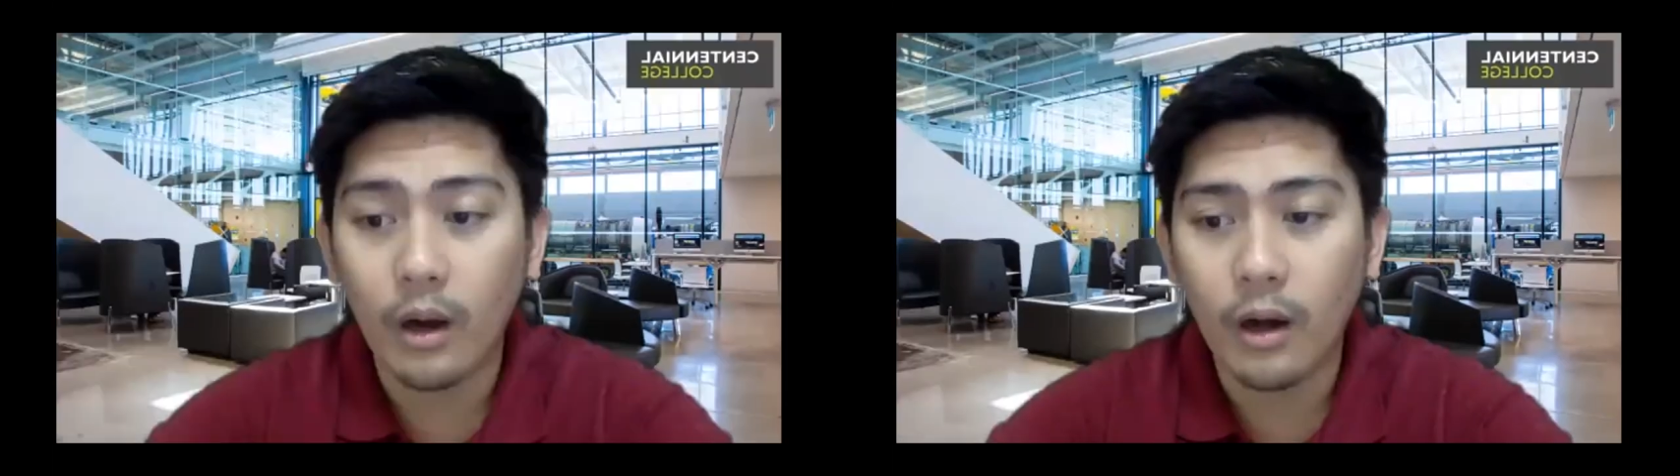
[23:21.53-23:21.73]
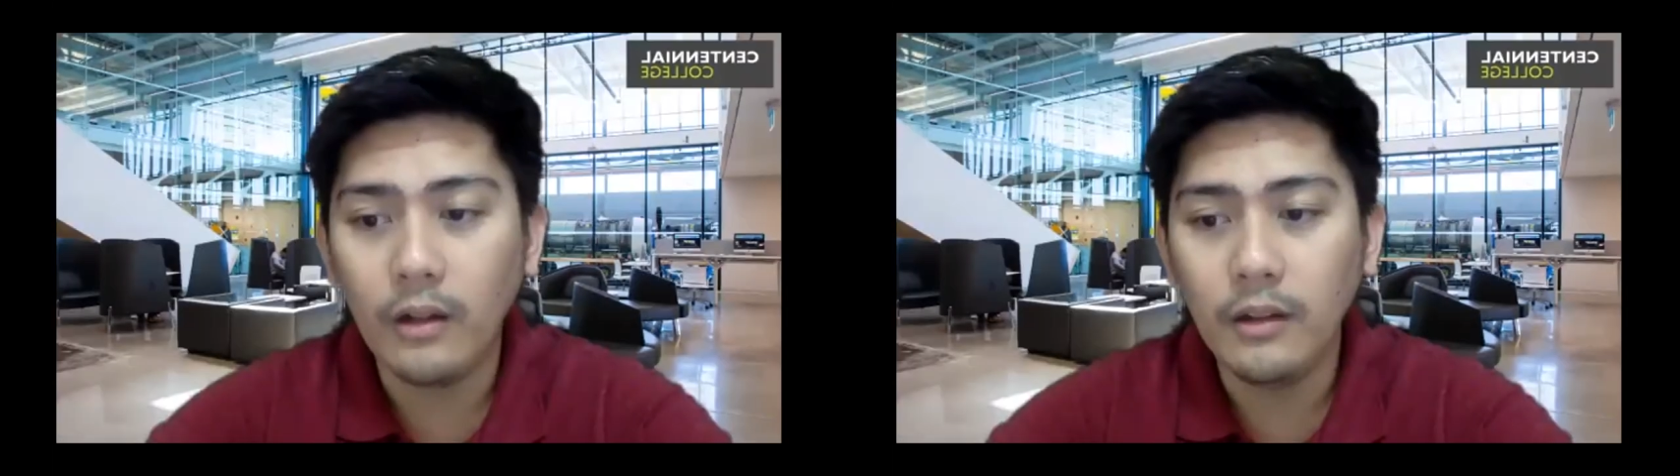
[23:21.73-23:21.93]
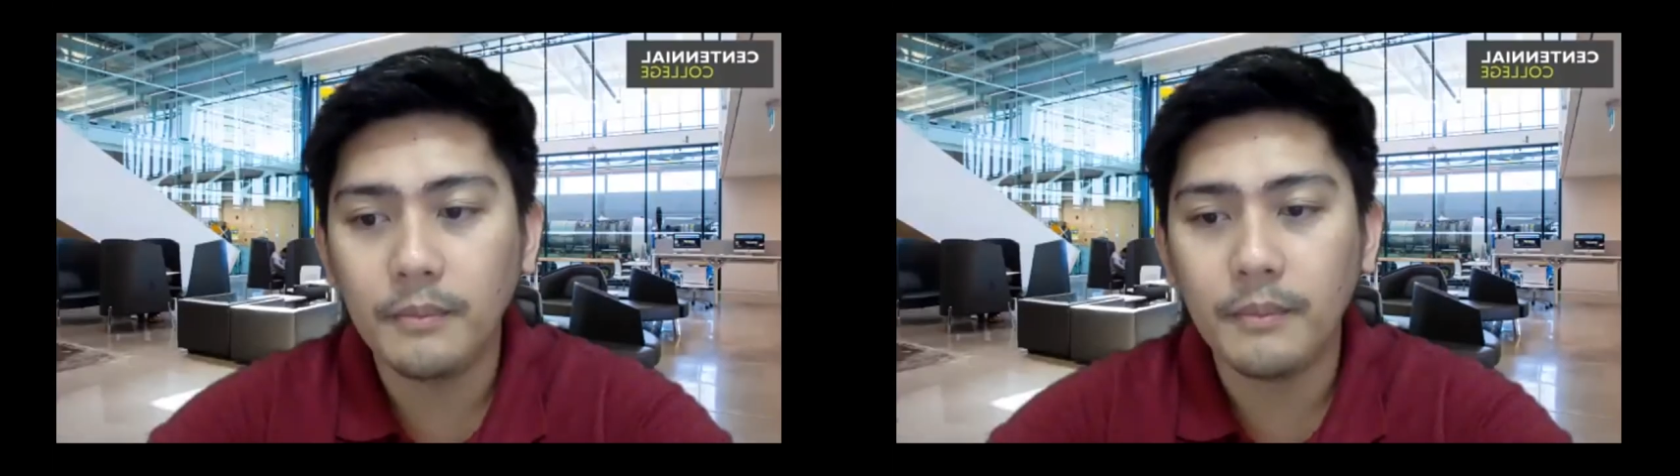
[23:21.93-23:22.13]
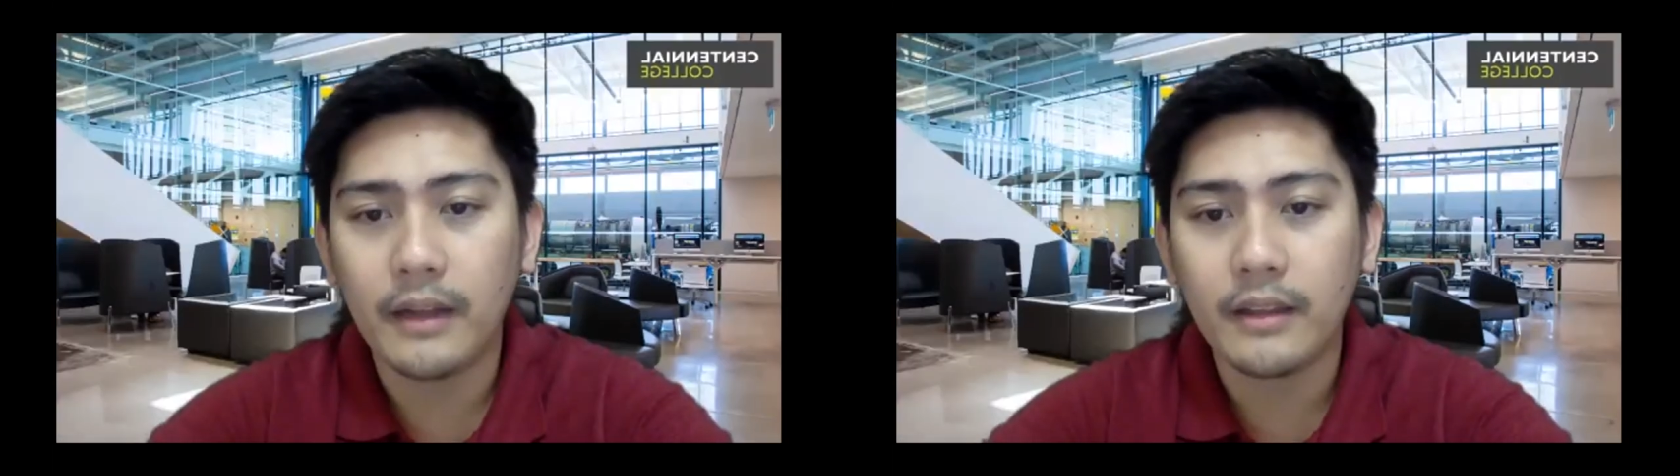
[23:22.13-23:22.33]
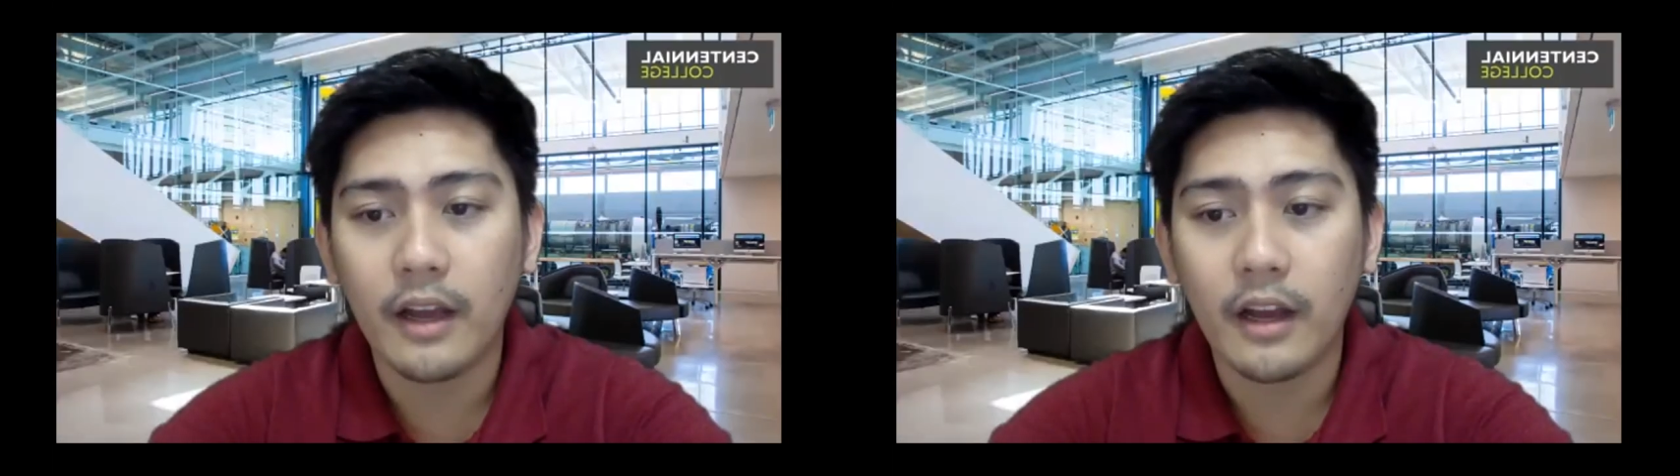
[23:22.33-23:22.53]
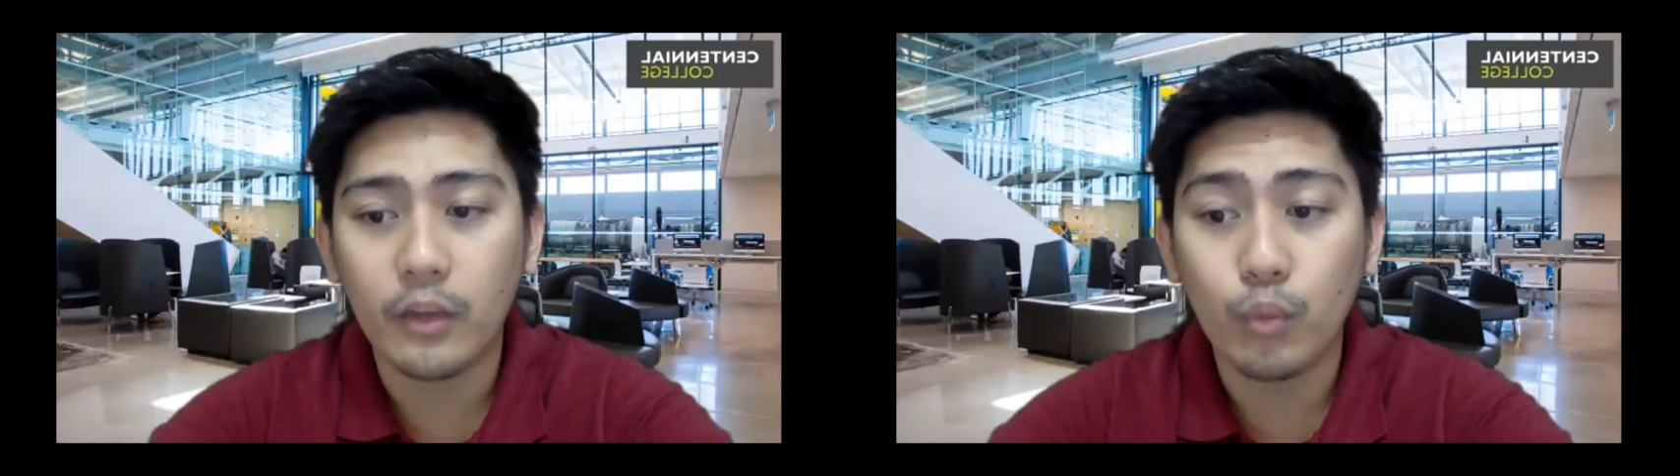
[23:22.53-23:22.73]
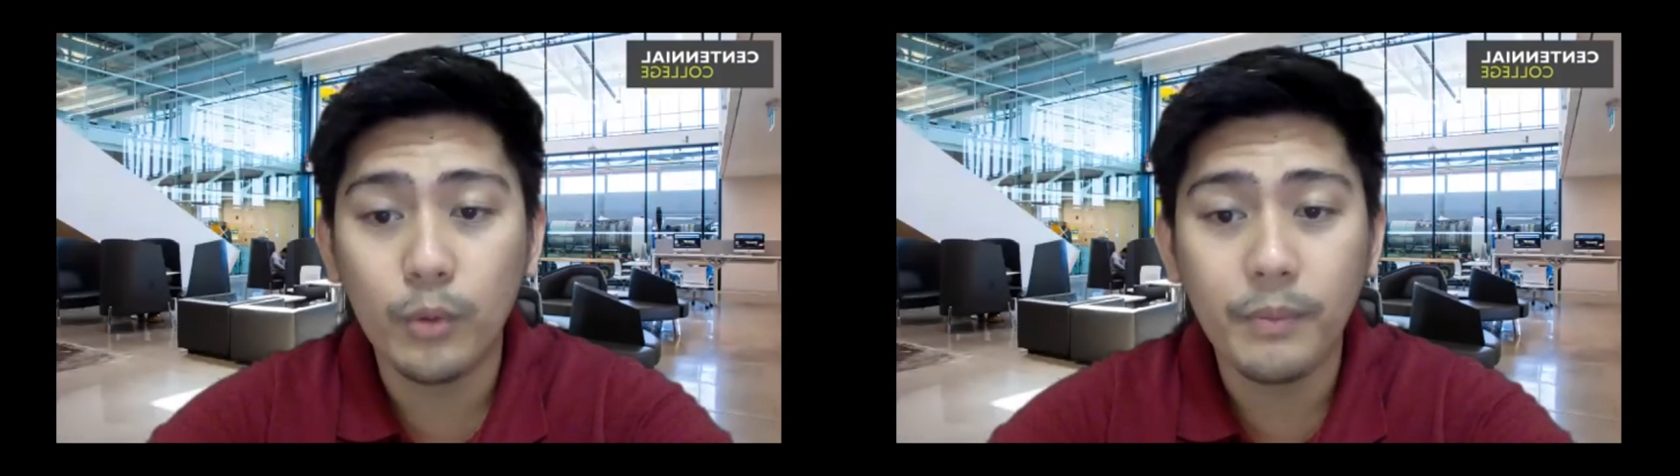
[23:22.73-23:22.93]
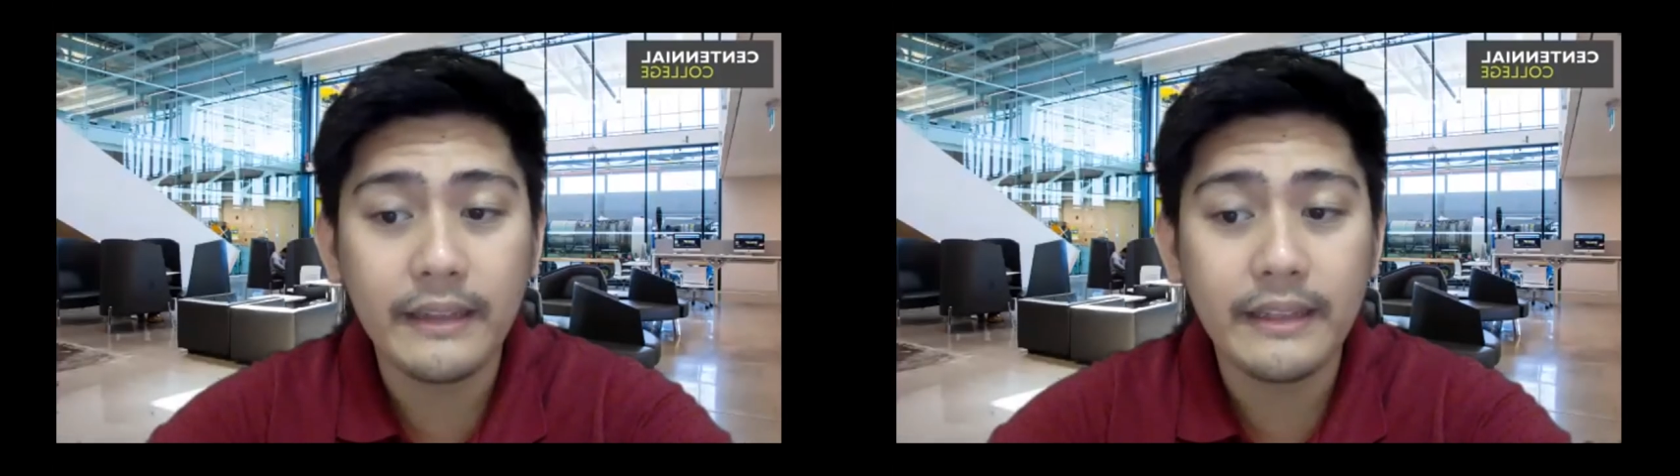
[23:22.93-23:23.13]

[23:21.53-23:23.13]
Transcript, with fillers: all, but uh, it would be